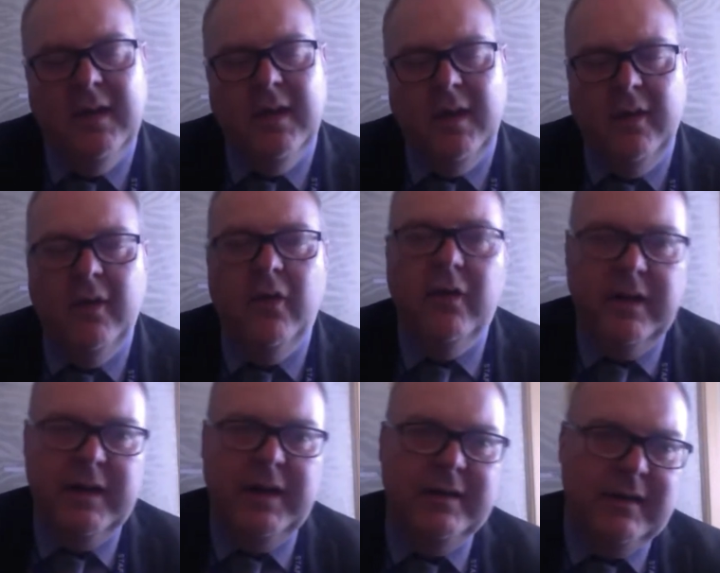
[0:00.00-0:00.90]
And
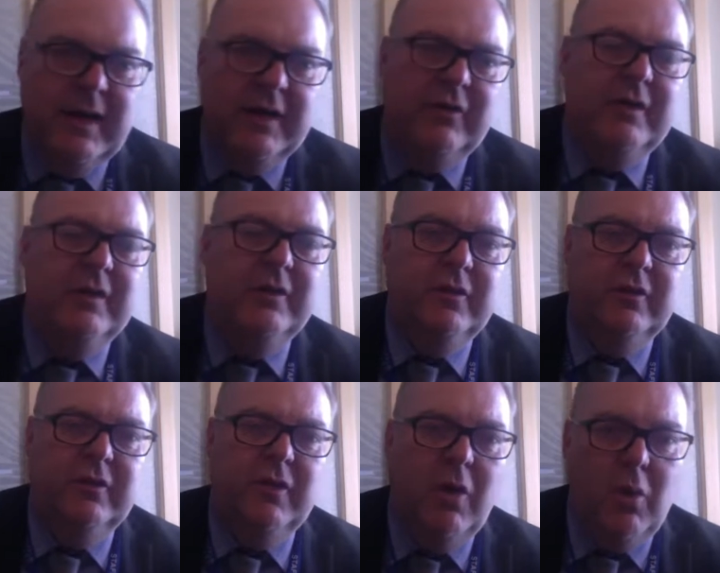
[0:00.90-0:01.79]
organisation is
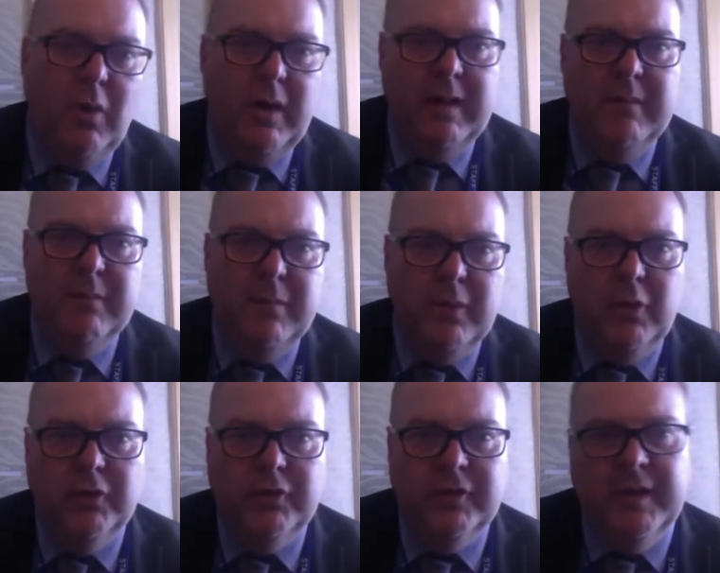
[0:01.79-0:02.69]
so
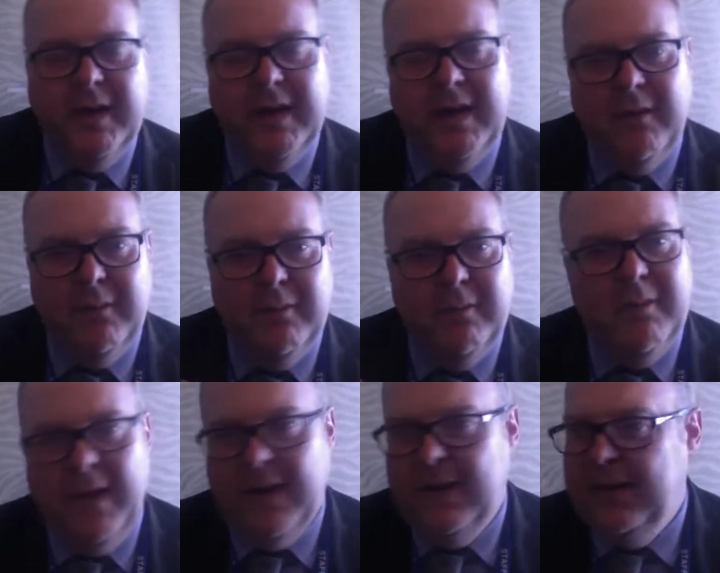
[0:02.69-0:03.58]
important, and I
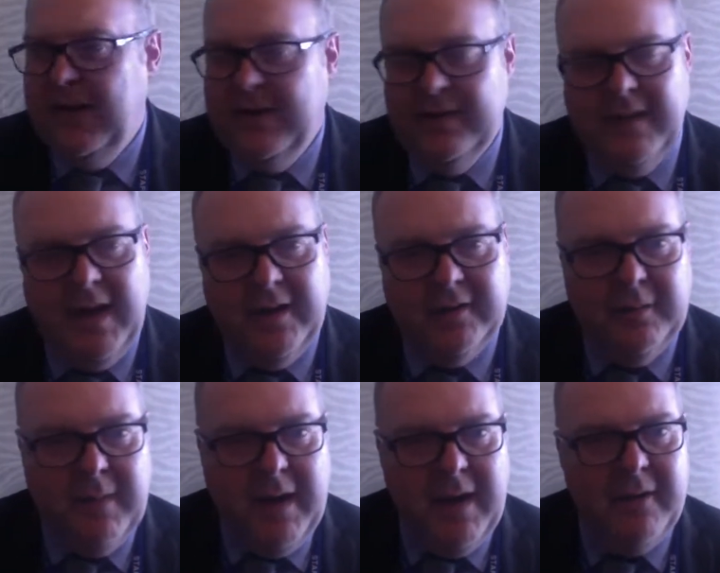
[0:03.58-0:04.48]
recognise that as
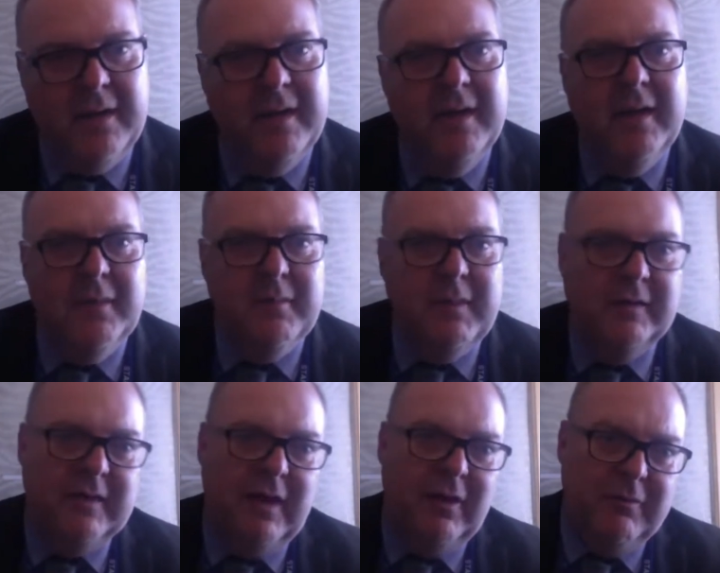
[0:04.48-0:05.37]
a parent
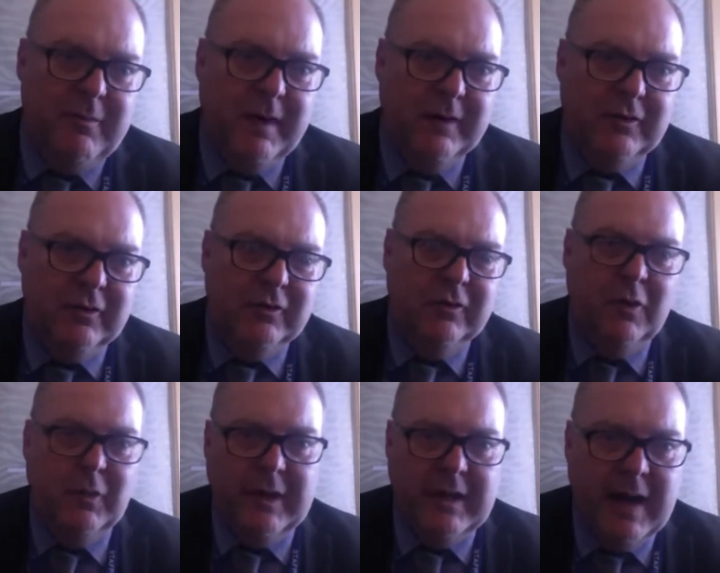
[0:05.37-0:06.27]
myself. My son's
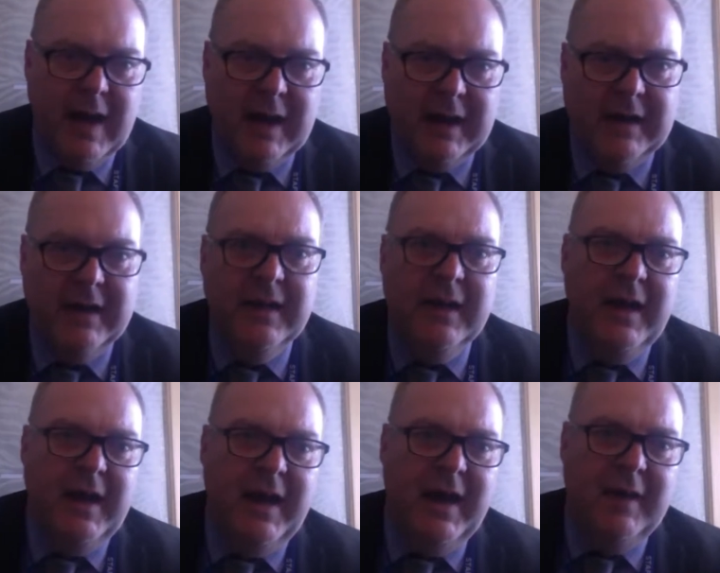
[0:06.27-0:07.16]
only 9,
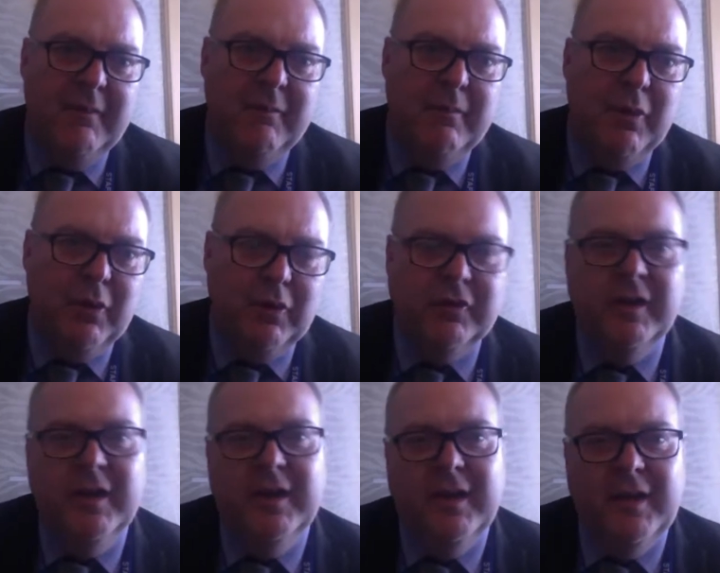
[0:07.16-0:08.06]

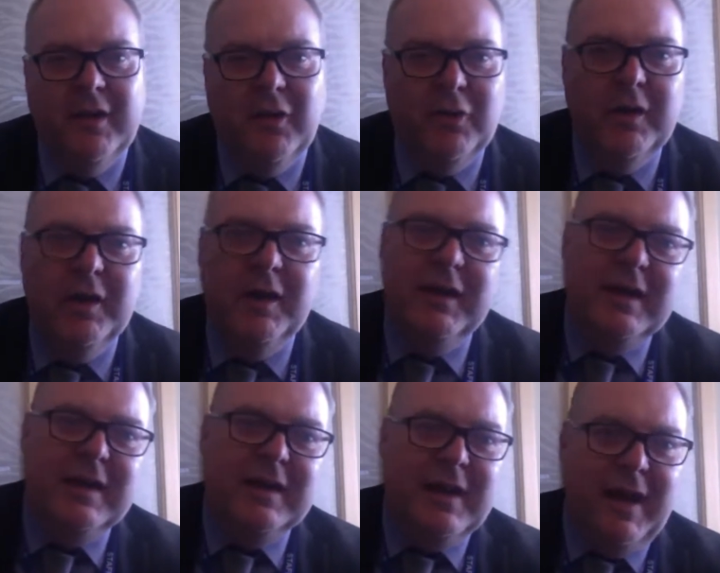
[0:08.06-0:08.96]
but
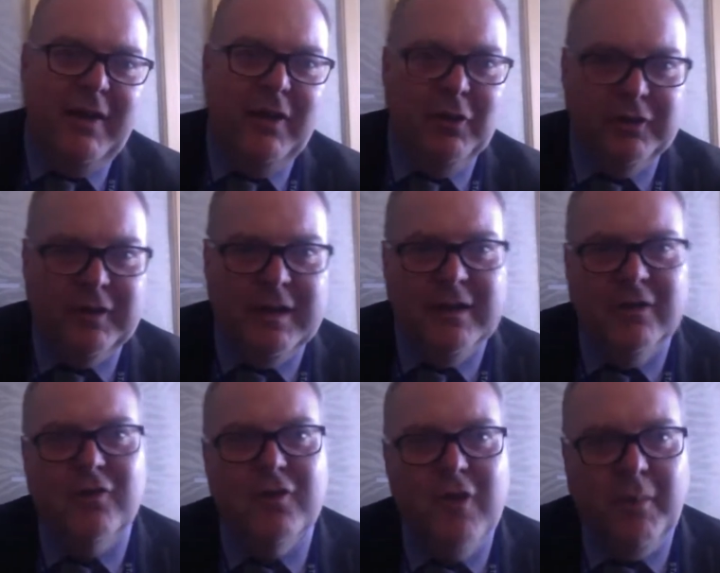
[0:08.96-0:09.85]
you get those
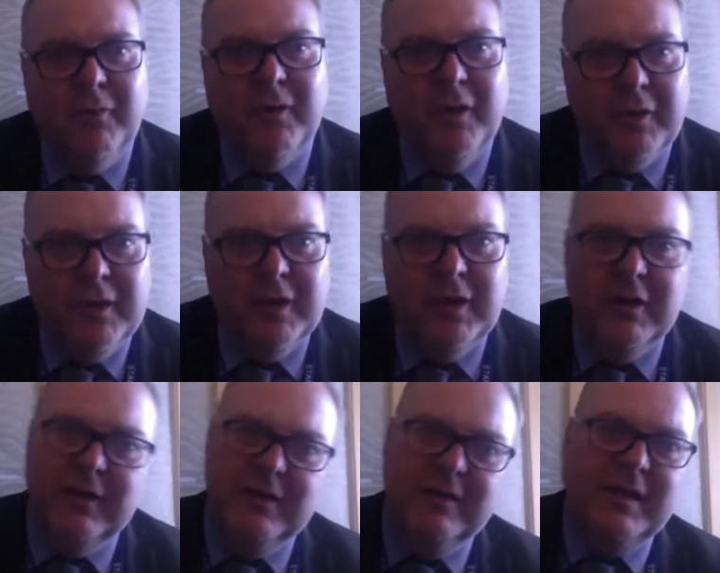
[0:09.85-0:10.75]
things dropped on you.
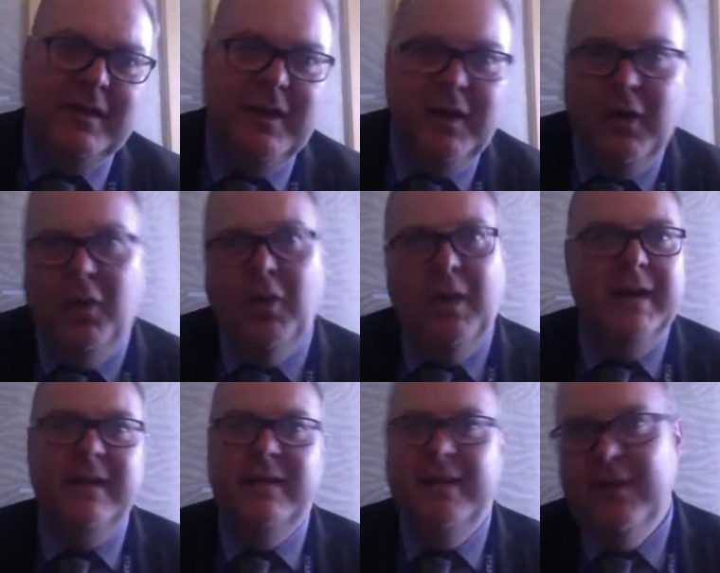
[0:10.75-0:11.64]
They said, "Oh, I
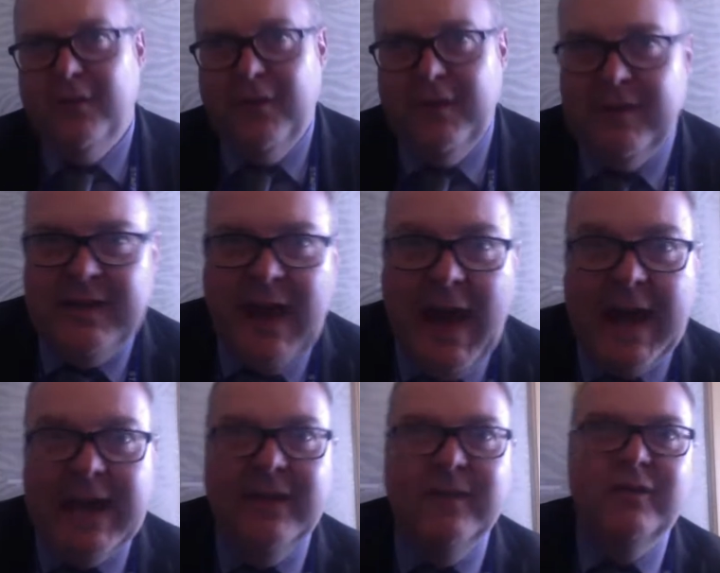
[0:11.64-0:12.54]
need this for
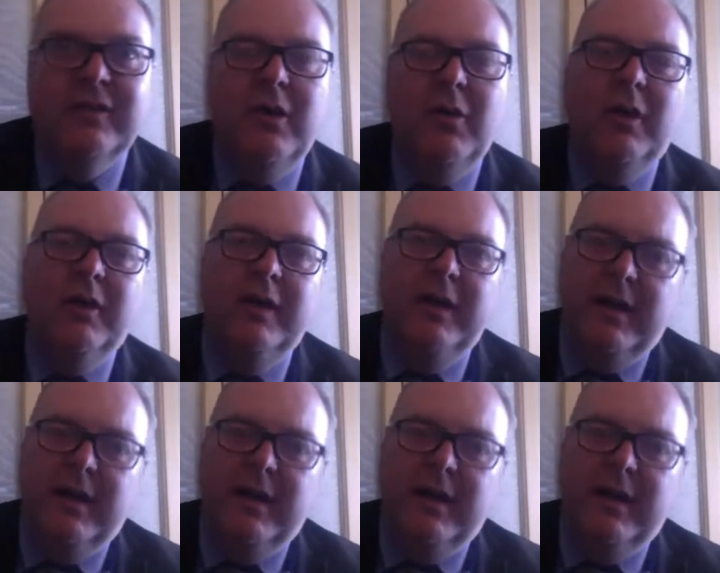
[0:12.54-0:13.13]
today," and so on.